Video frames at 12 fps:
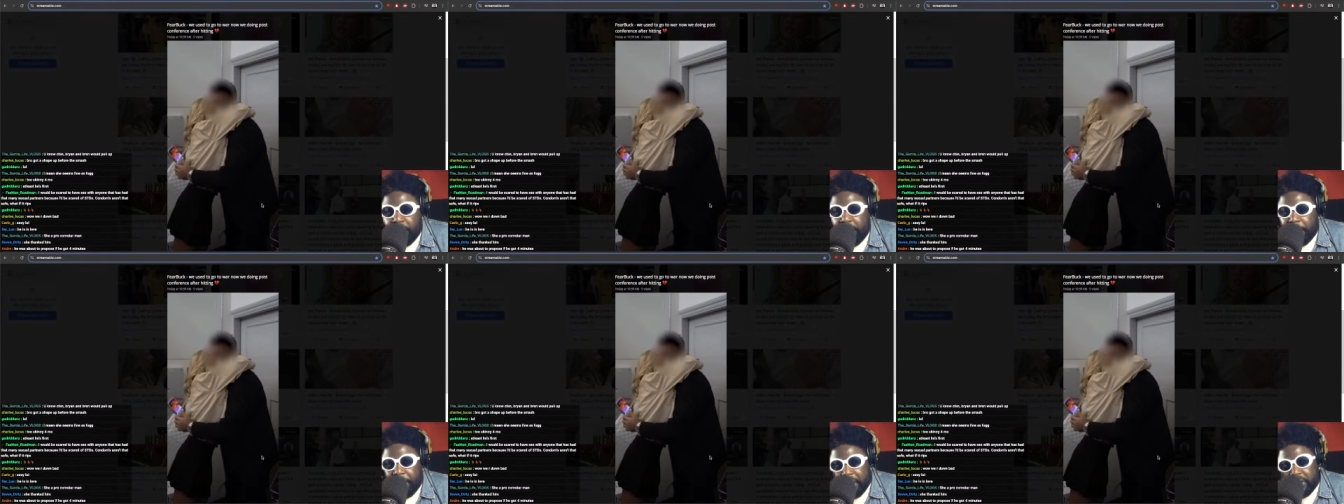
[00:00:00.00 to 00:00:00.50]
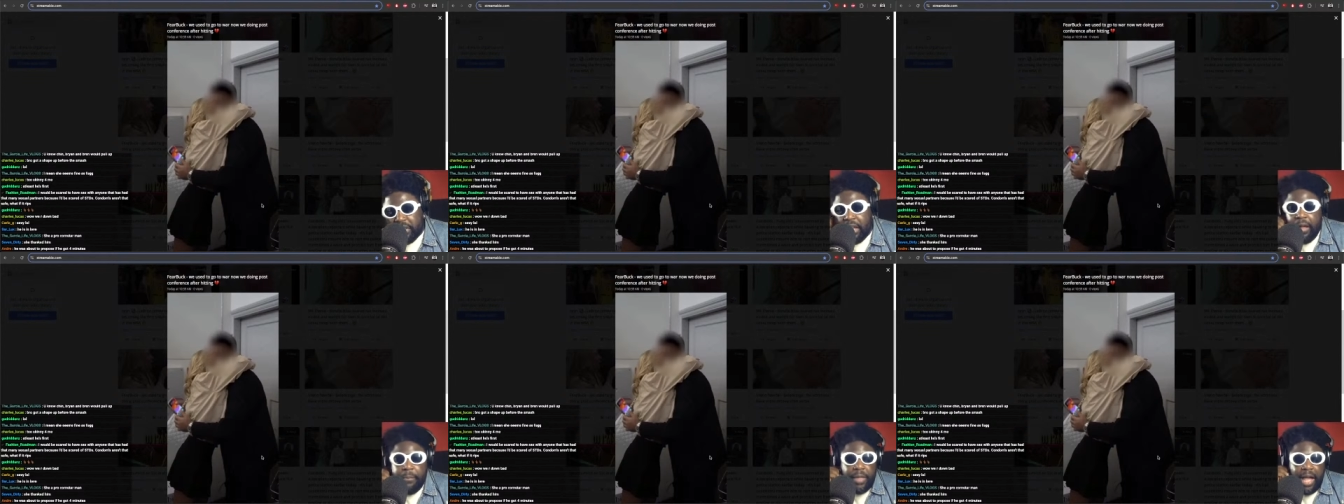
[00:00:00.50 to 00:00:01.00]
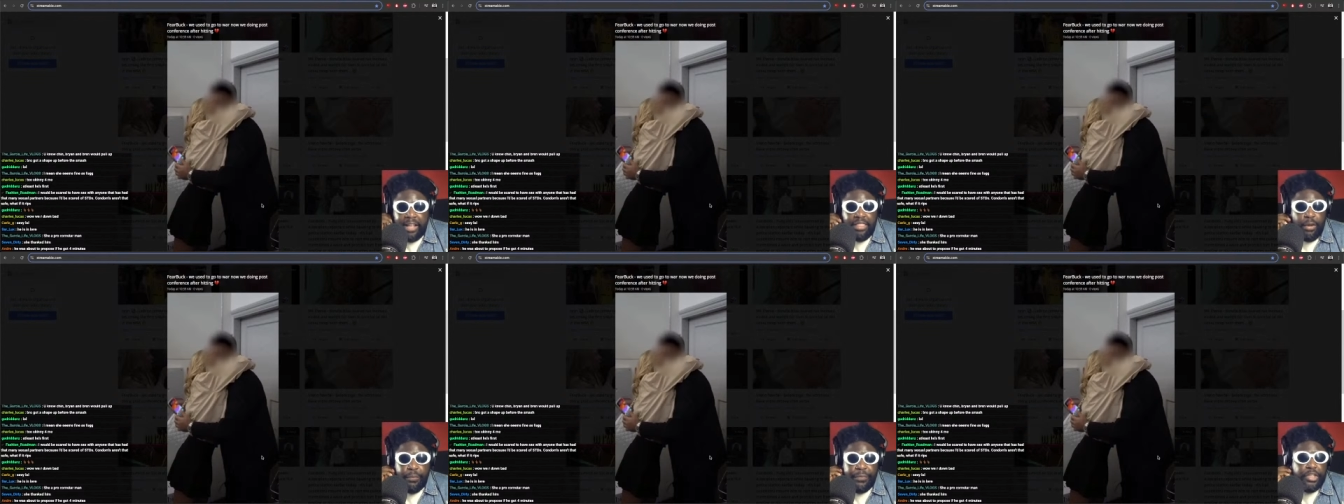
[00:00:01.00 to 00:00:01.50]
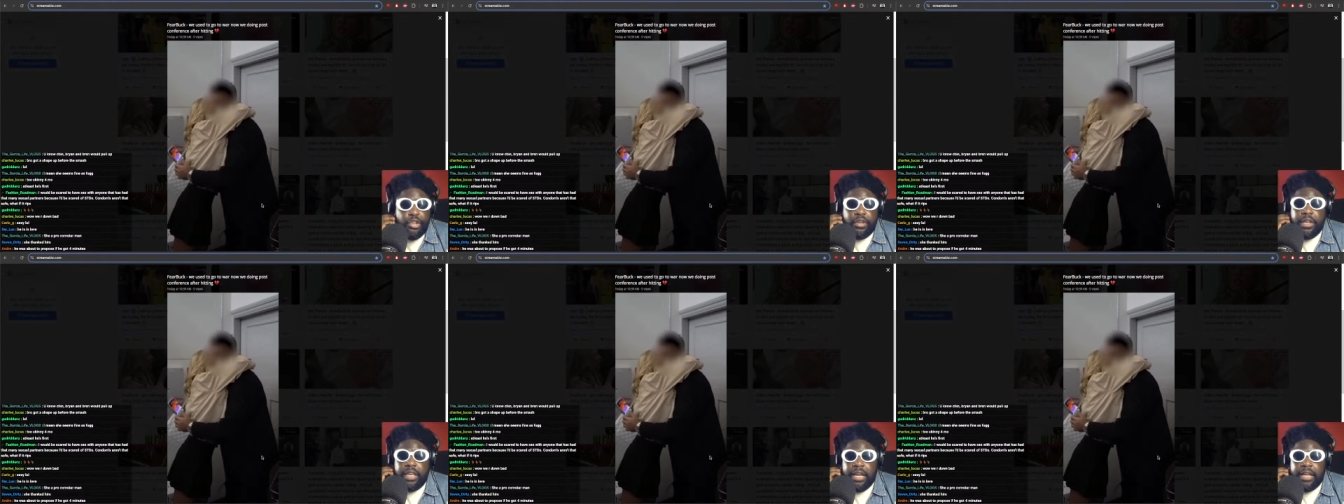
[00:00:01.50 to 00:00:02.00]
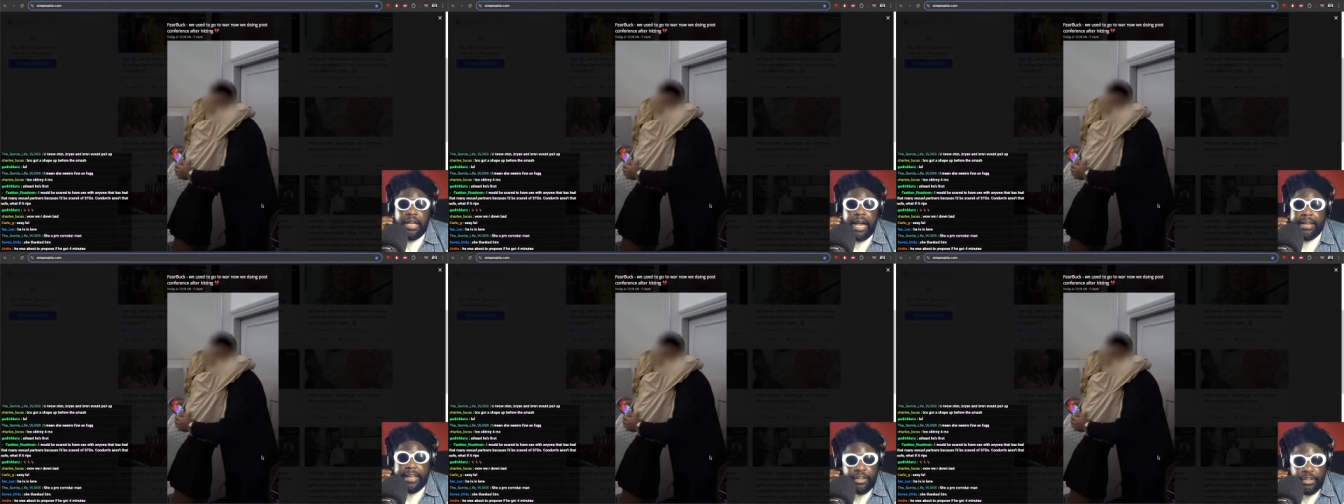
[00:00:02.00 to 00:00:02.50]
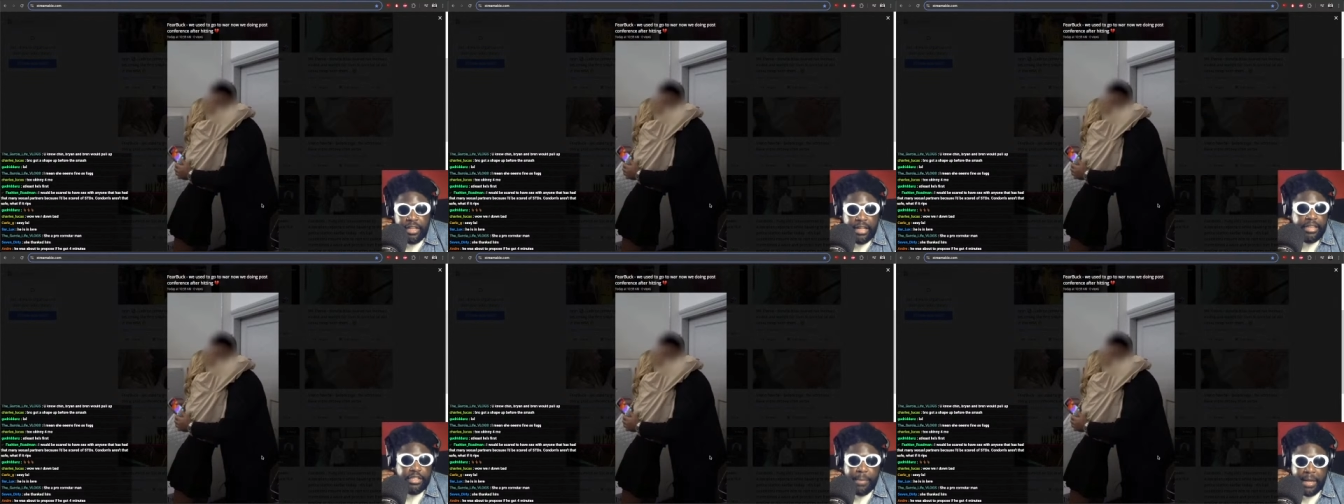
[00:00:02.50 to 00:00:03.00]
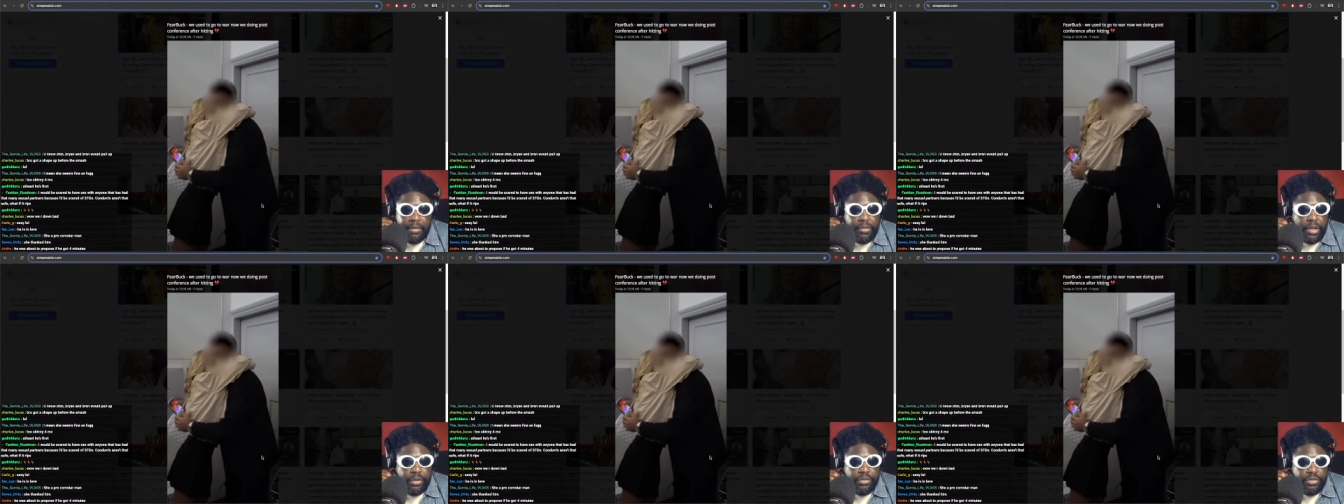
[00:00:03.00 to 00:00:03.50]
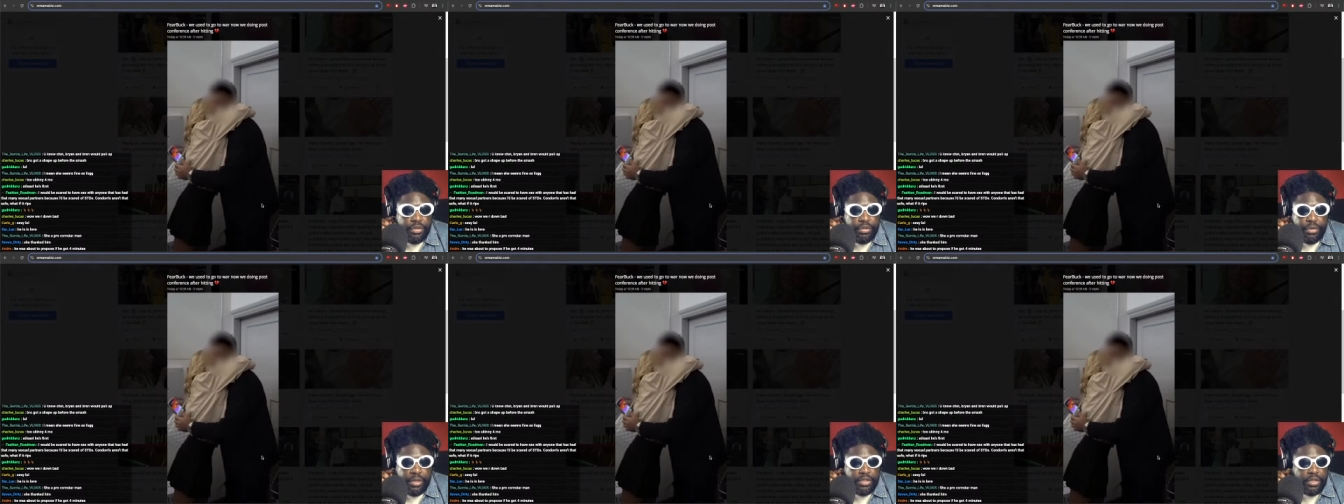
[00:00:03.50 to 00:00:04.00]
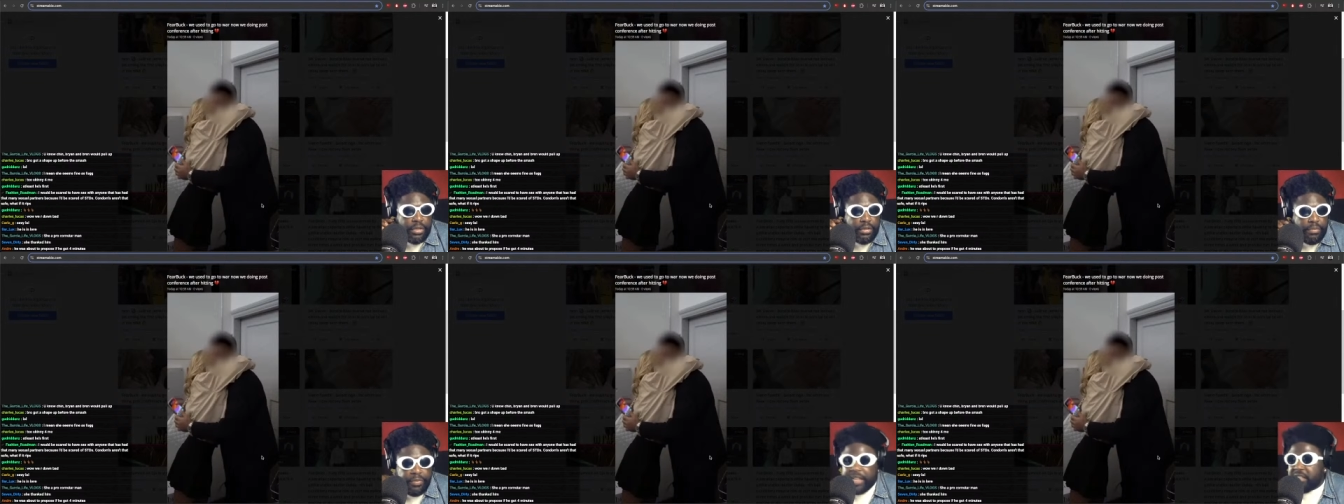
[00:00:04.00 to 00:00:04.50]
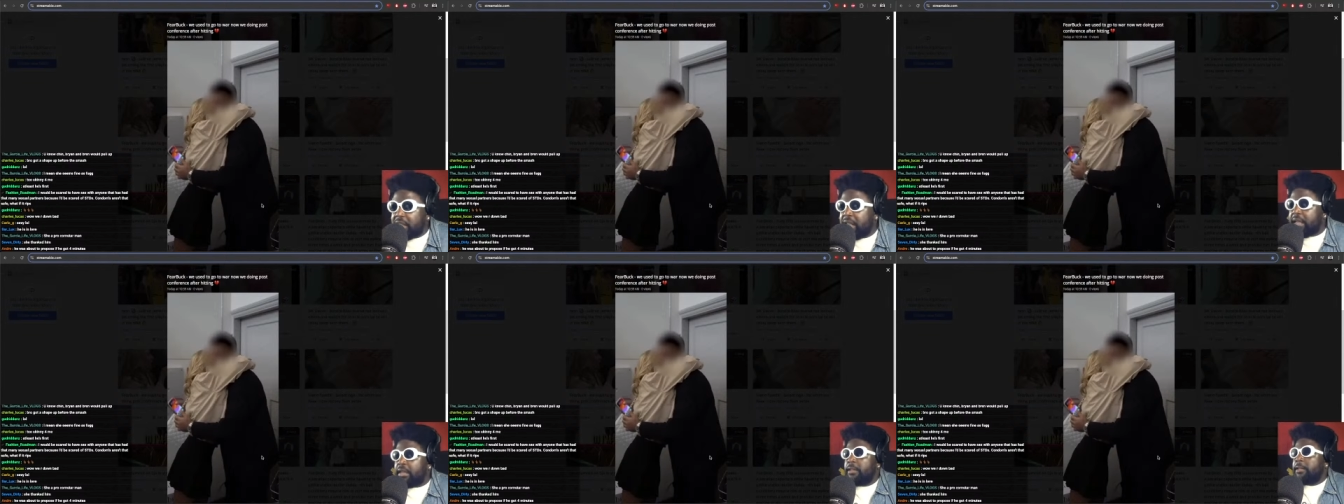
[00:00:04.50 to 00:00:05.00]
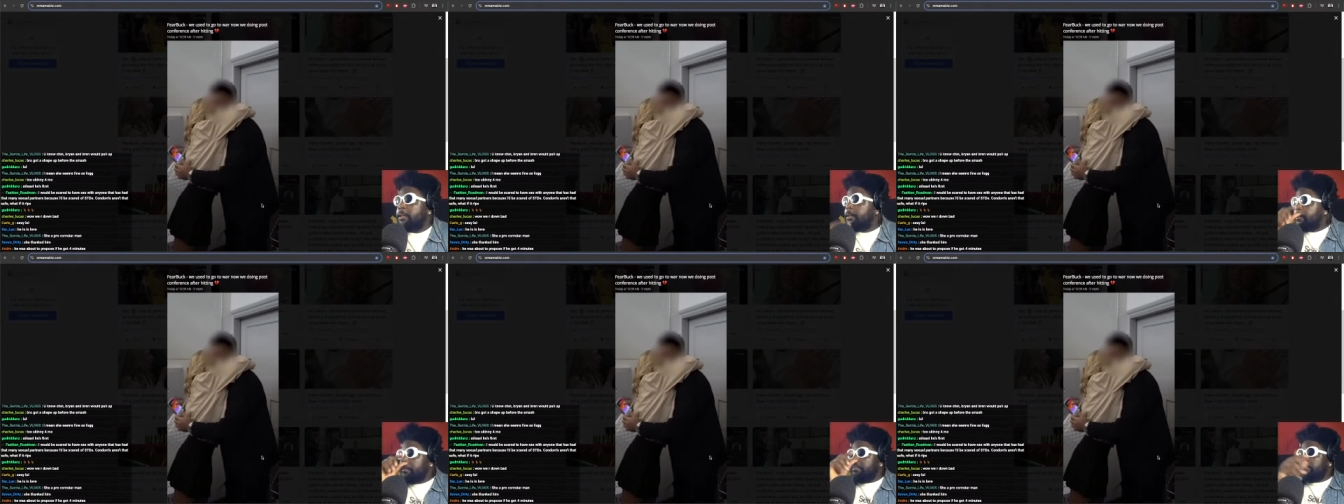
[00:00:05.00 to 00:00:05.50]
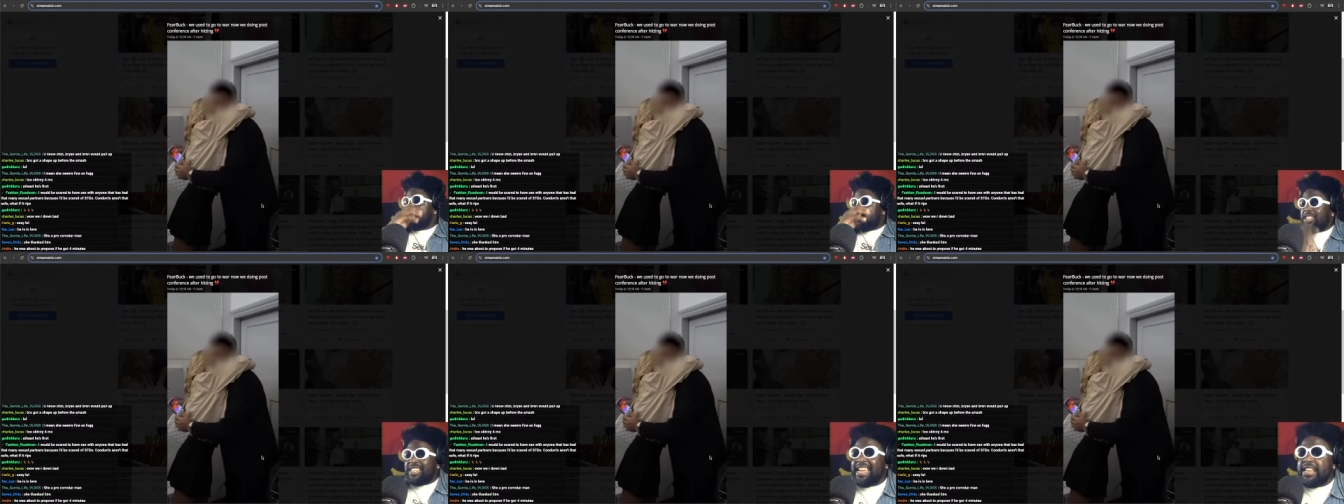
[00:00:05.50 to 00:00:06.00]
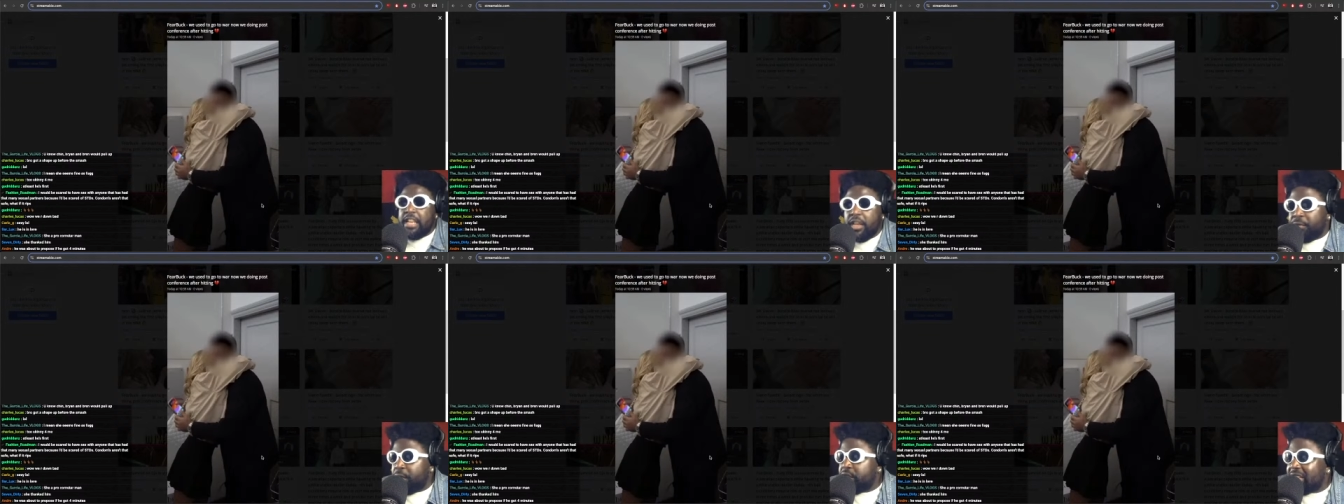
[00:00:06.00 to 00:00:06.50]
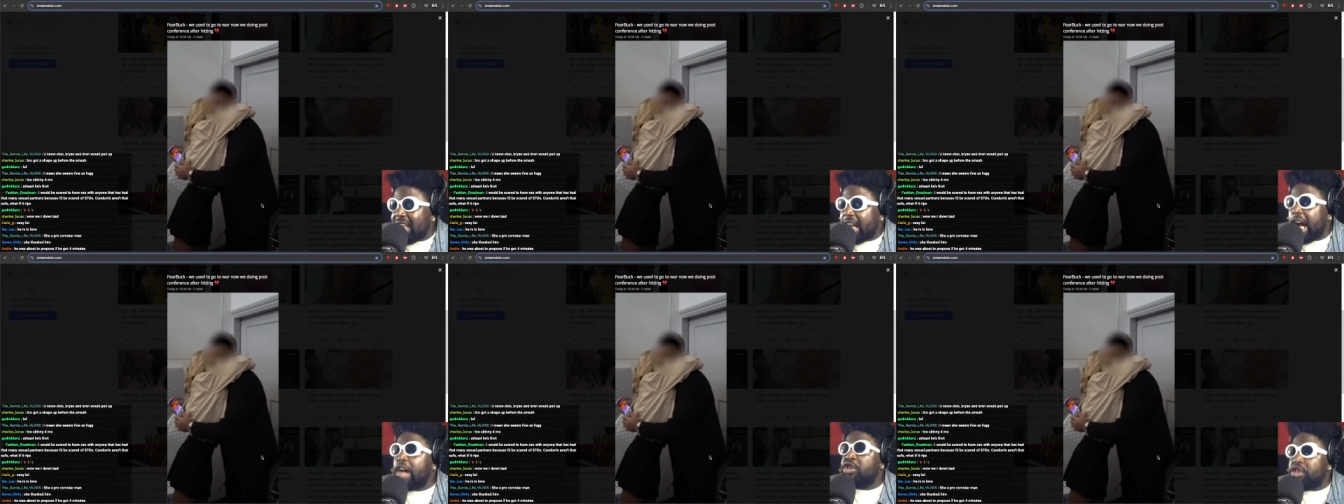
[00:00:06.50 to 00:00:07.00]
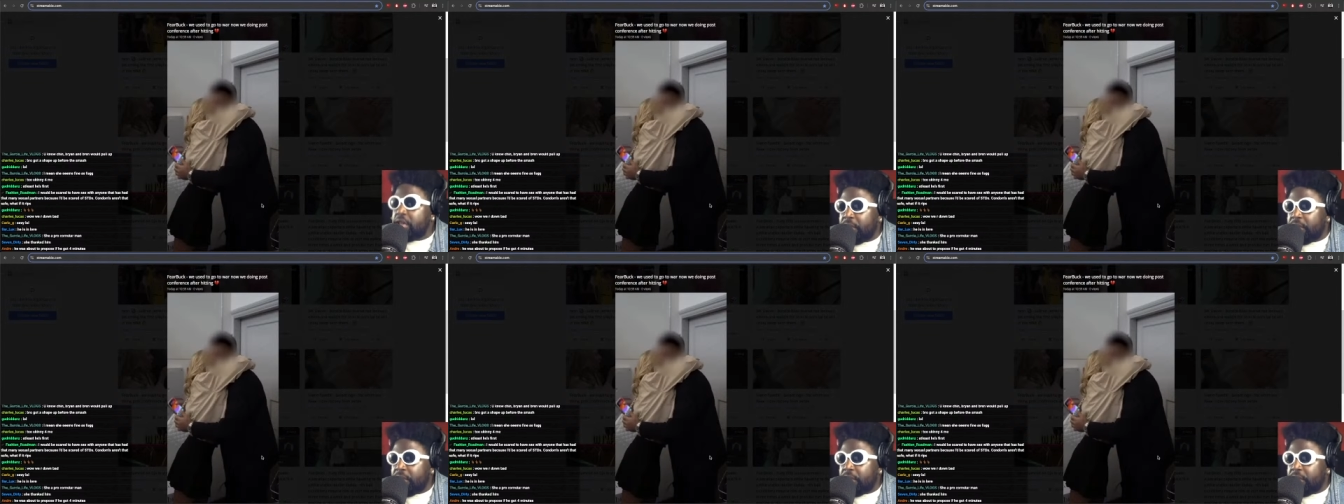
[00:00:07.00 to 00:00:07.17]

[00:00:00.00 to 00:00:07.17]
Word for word: the police. I don't think you could get a guy that could get this man of girls to do this, though. That's the thing. She's saying in interviews, there's like hundreds of